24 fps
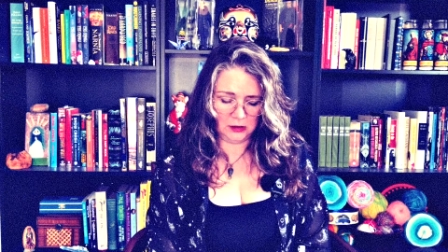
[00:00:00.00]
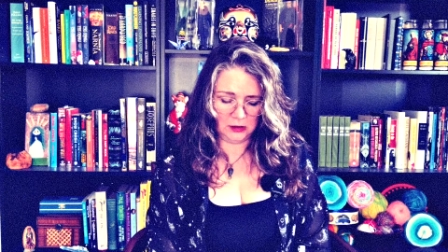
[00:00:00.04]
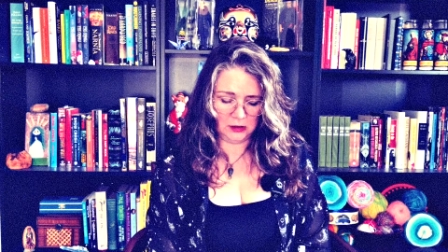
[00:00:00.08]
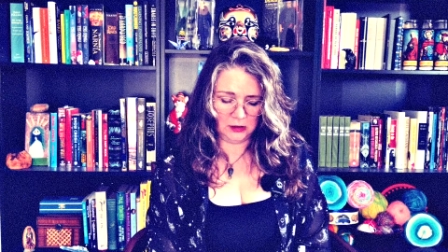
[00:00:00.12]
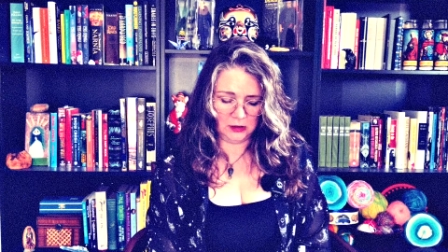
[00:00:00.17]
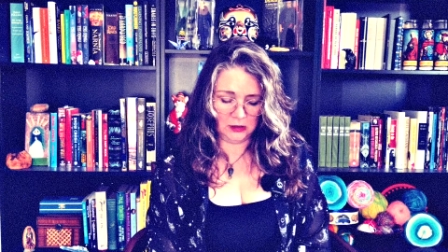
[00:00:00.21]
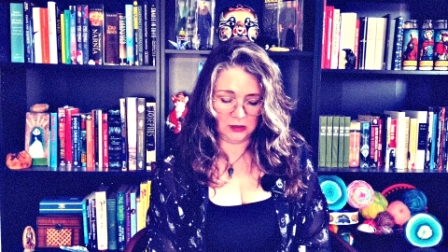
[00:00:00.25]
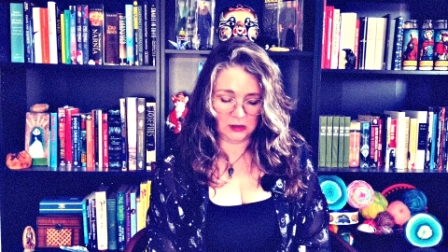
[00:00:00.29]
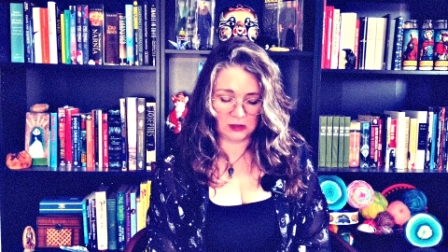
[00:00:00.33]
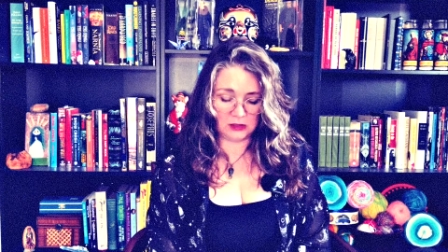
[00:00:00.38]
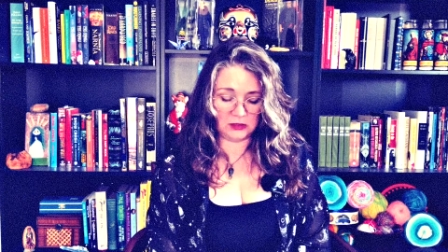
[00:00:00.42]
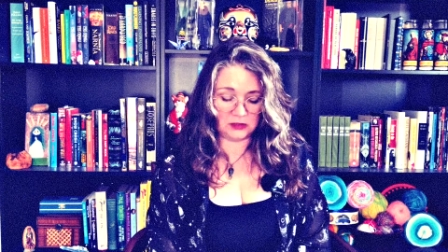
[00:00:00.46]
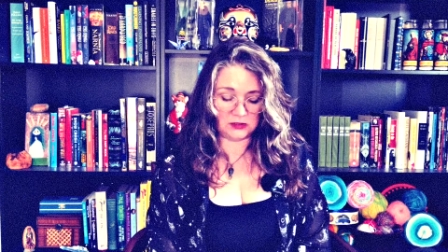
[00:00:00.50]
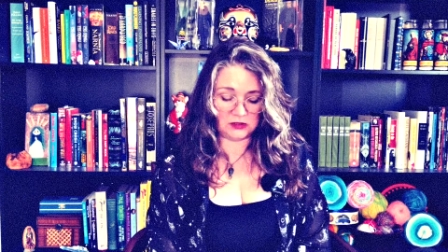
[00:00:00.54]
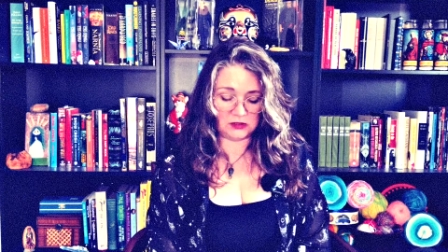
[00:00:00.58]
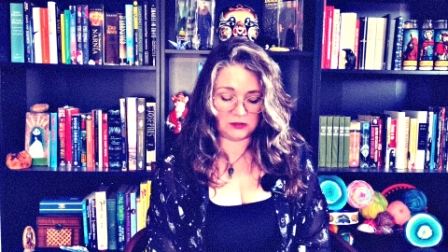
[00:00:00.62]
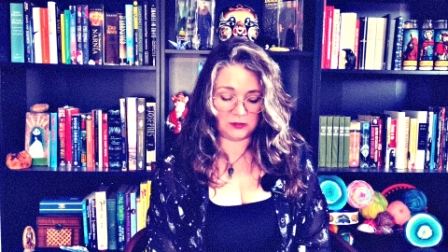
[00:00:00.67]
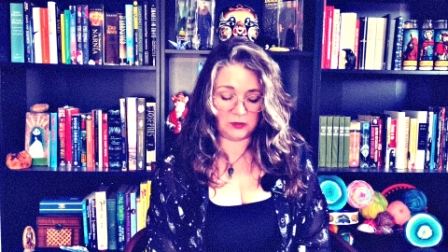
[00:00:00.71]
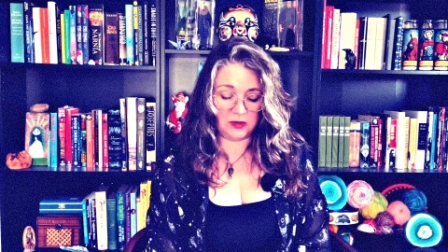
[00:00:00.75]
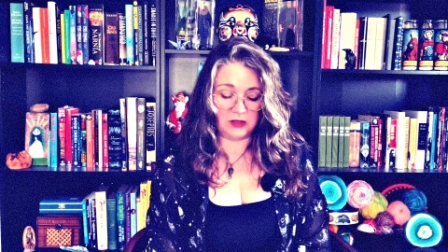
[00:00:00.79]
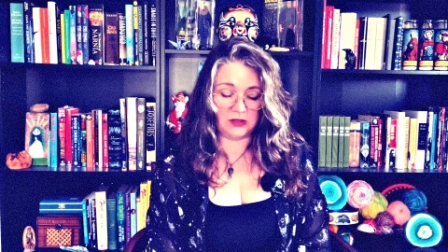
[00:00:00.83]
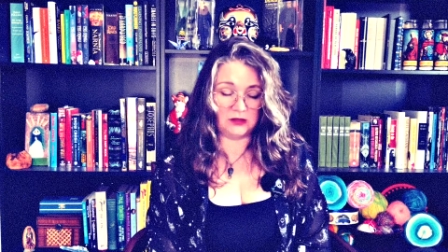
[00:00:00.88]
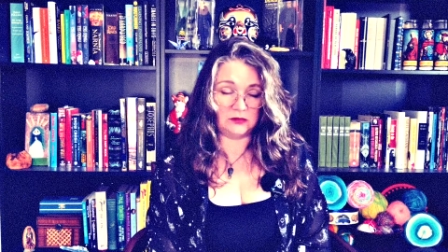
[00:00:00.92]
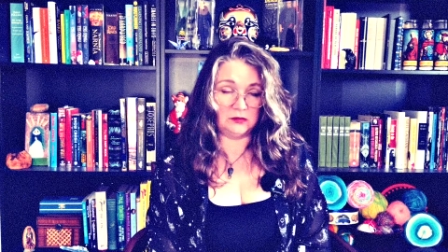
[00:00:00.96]
He didn't
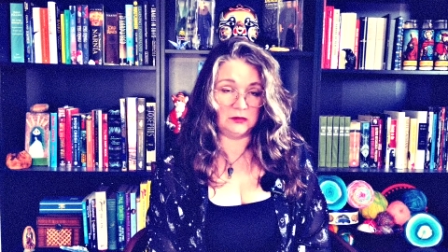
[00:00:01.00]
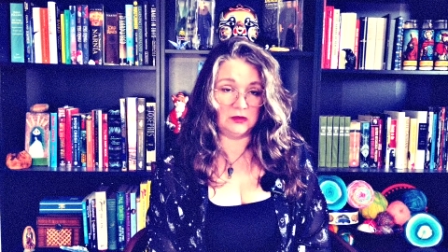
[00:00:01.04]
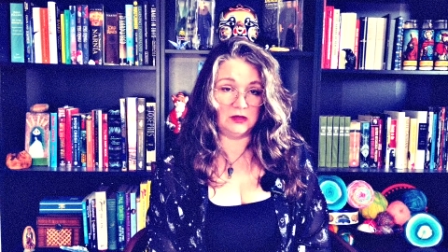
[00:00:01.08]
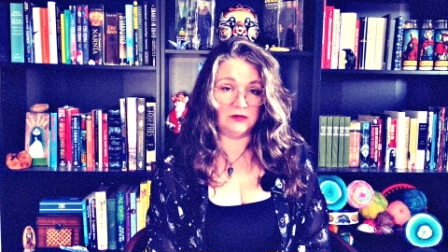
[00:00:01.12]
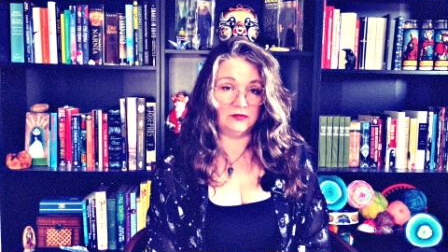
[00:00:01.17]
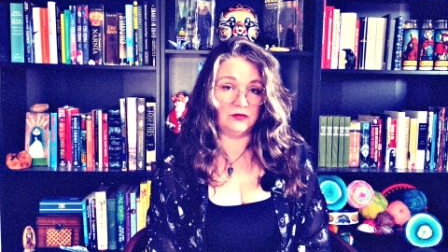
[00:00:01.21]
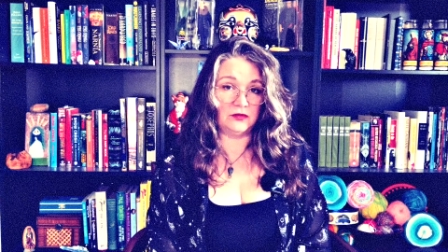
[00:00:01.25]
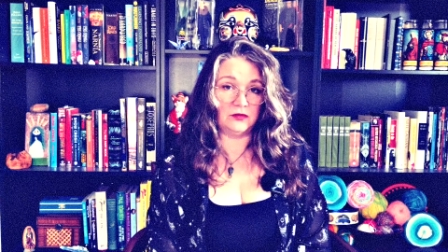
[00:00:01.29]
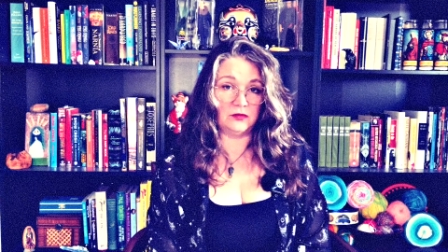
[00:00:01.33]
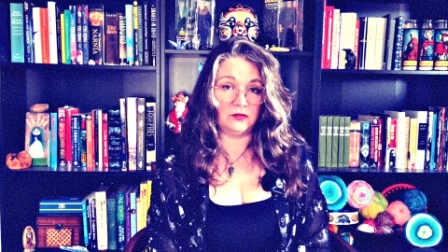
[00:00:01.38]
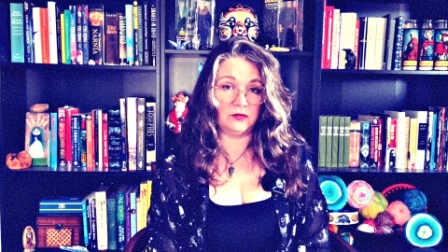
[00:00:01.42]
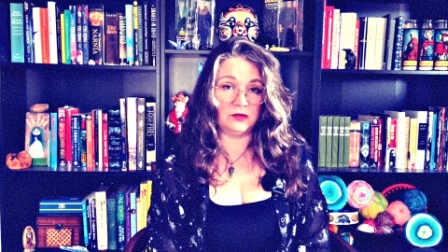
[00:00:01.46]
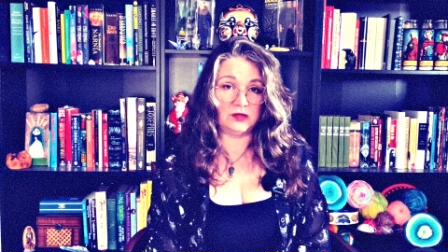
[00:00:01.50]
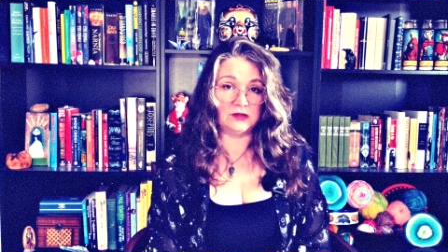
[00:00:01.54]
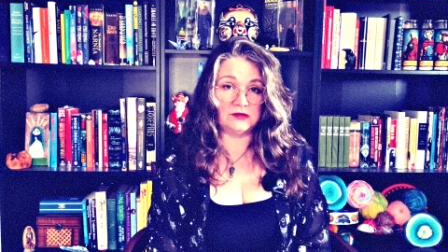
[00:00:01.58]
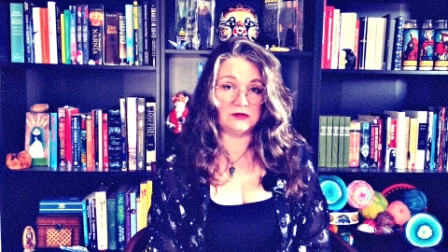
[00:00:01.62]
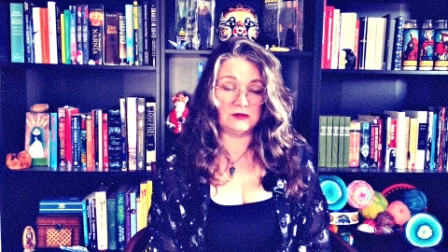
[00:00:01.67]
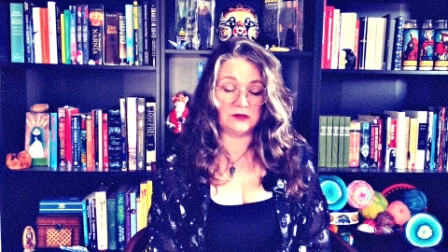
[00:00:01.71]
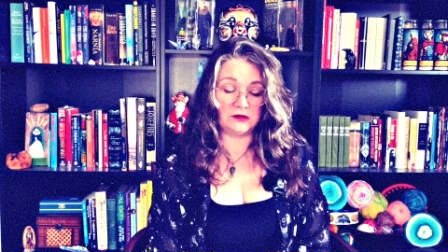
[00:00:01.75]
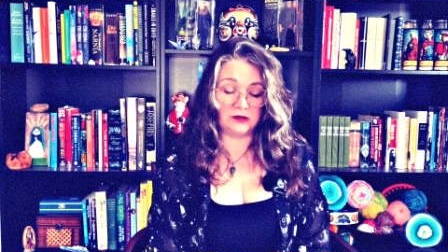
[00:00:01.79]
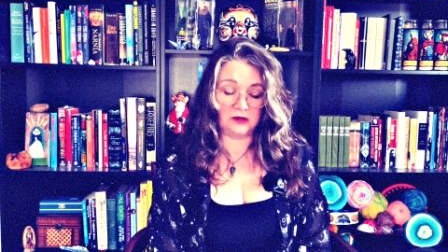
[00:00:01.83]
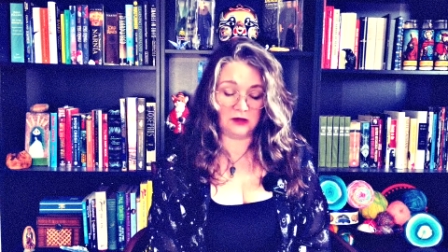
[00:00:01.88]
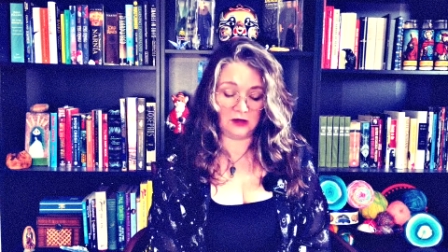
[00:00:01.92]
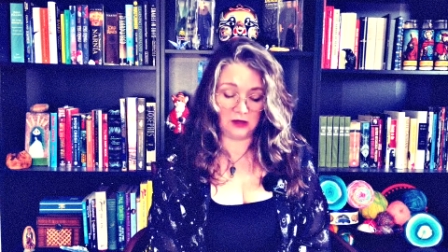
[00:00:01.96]
speak to me for the rest
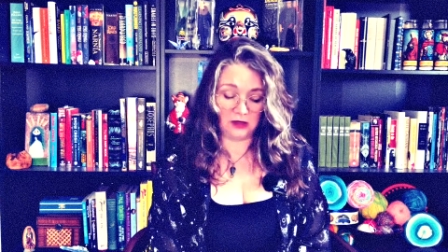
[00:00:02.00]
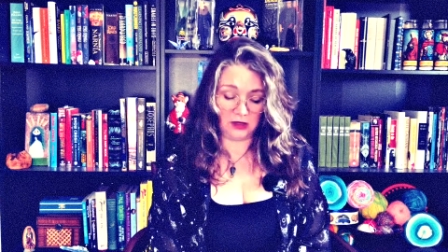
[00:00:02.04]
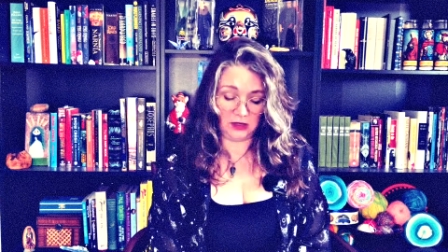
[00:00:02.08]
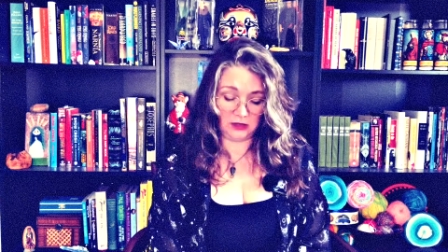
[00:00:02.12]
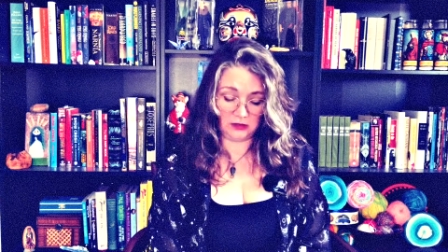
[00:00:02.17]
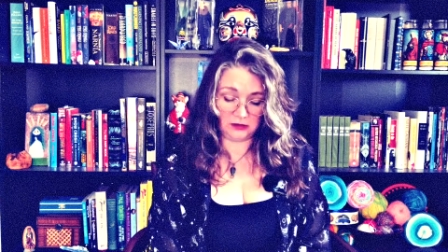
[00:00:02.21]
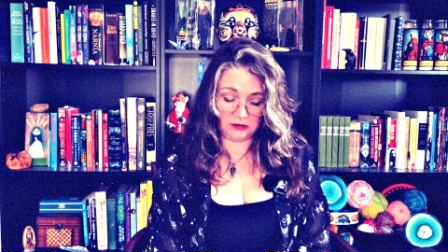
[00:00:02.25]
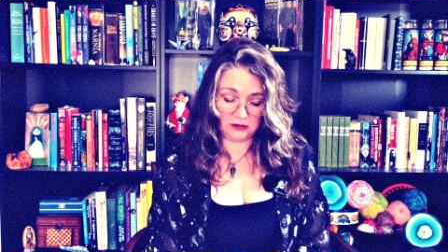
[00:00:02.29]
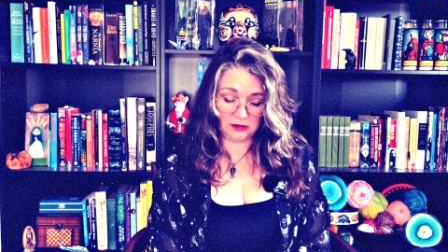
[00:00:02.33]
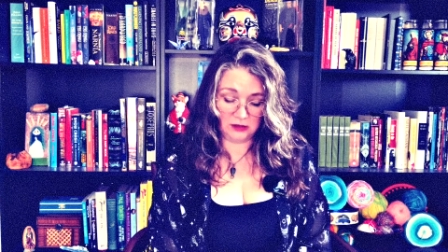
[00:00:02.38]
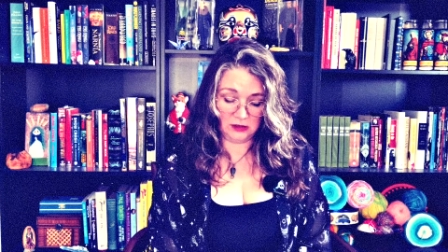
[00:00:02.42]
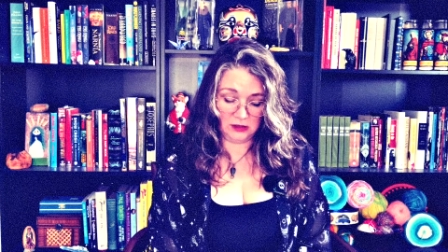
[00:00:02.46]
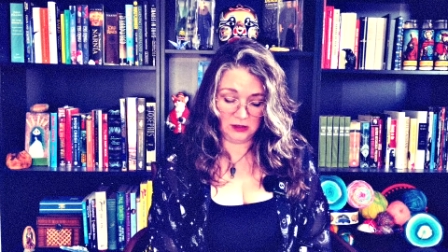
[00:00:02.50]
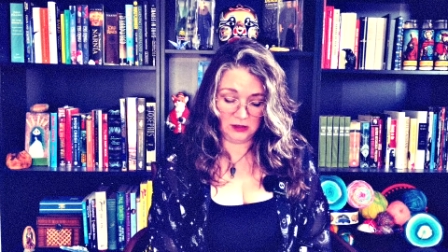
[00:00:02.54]
of the night.